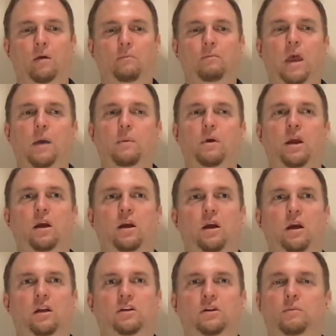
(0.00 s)

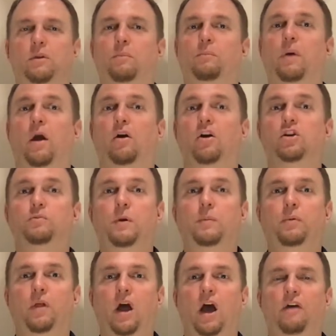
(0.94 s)
maybe some of the barriers
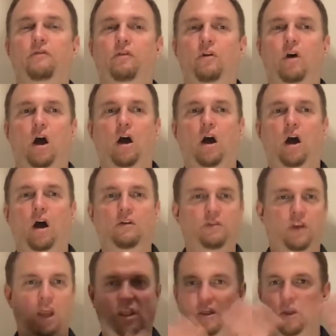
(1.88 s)
people have
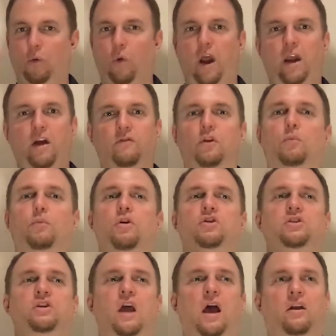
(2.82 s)
in the way of their
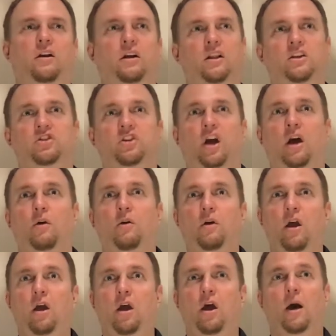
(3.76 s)
personality. Let's say
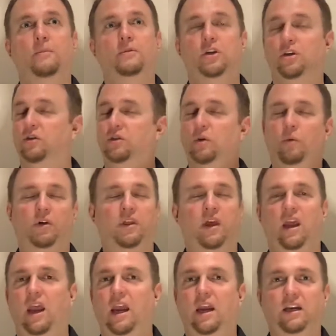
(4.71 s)
I'm dealing with someone
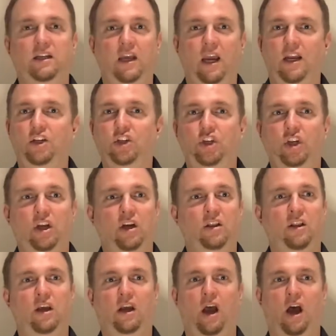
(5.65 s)
with ADHD
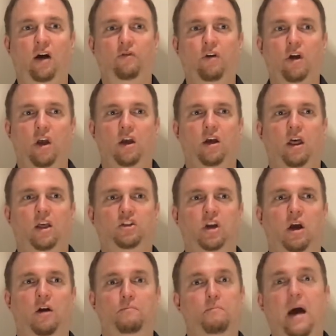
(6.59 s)
and they have, let's
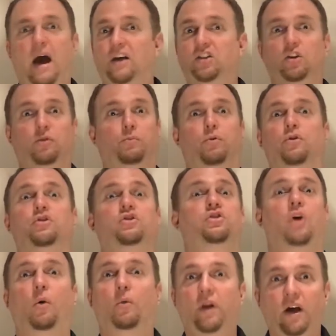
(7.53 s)
say, a massive
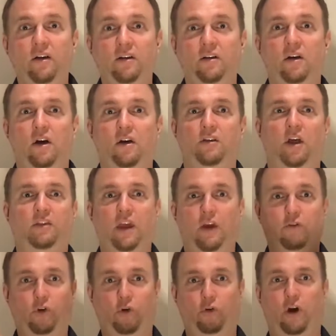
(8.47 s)
persona that
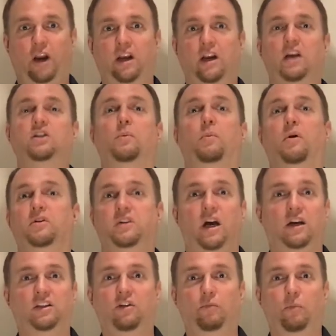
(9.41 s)
they've created as a
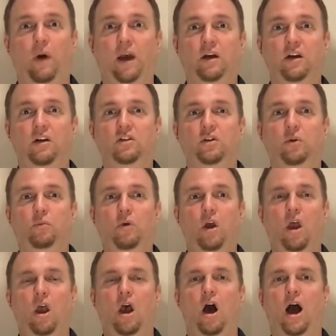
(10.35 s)
protective mechanism.
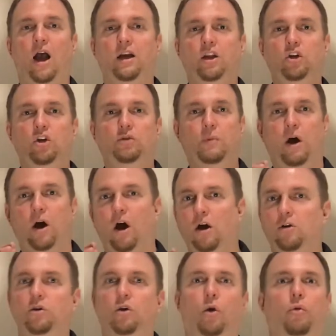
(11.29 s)
I can use my
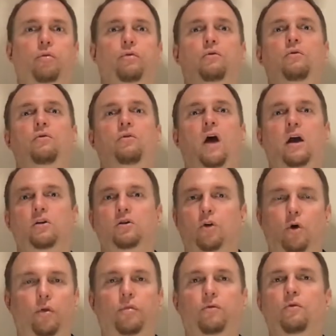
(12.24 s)
heart and go through that and
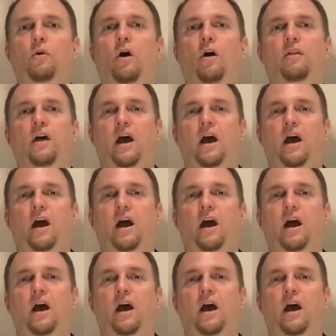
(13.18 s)
go through all